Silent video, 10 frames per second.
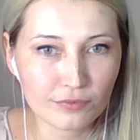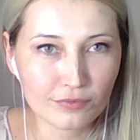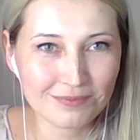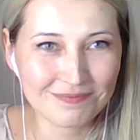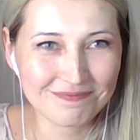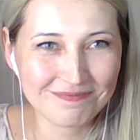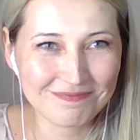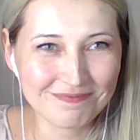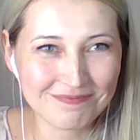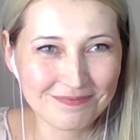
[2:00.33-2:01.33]

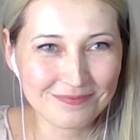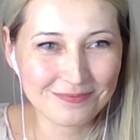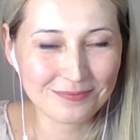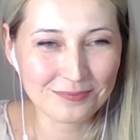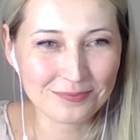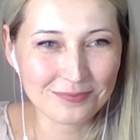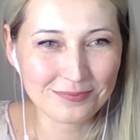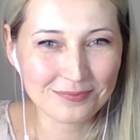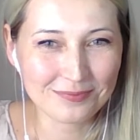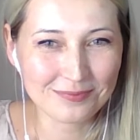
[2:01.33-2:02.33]

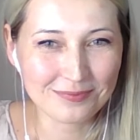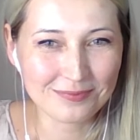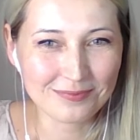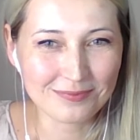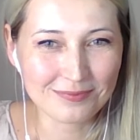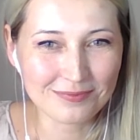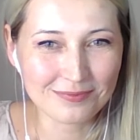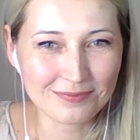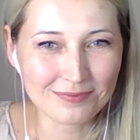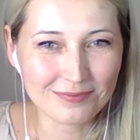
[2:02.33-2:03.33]

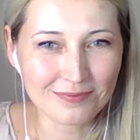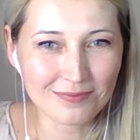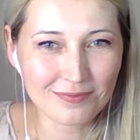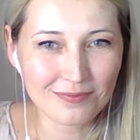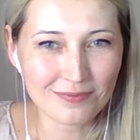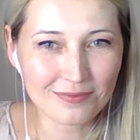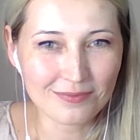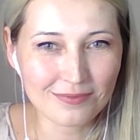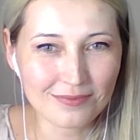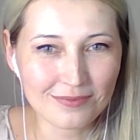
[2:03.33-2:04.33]

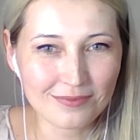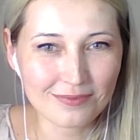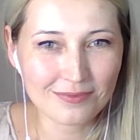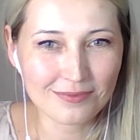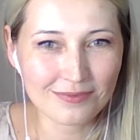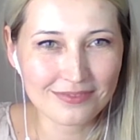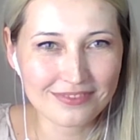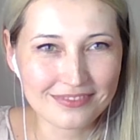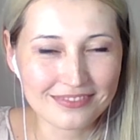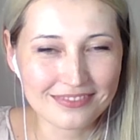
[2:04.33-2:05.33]

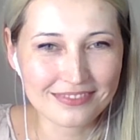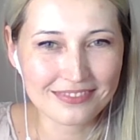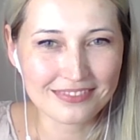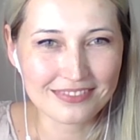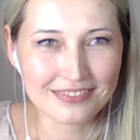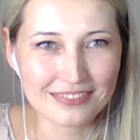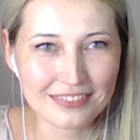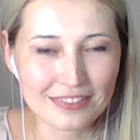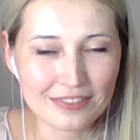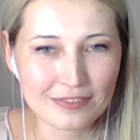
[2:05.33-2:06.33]

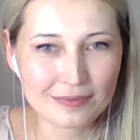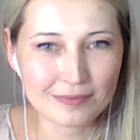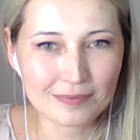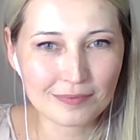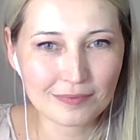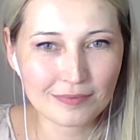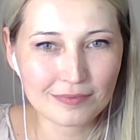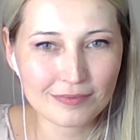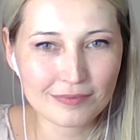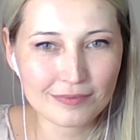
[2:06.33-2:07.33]

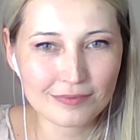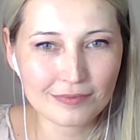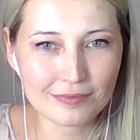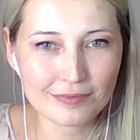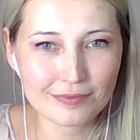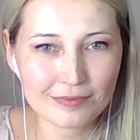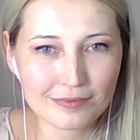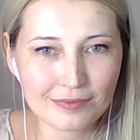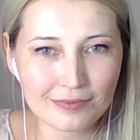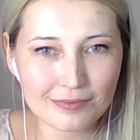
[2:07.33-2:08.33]
No words are spoken by the person on screen.